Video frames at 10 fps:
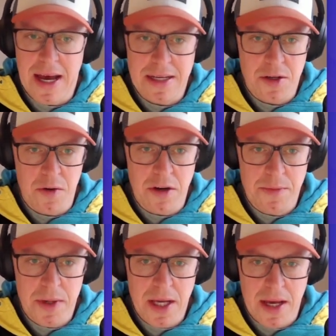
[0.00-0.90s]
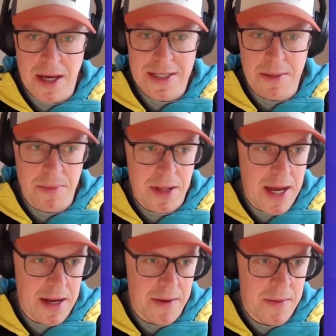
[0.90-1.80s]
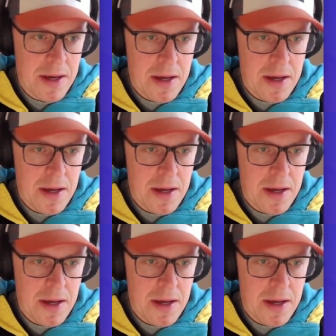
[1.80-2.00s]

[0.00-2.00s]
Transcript: as Corey has put it, a simple header.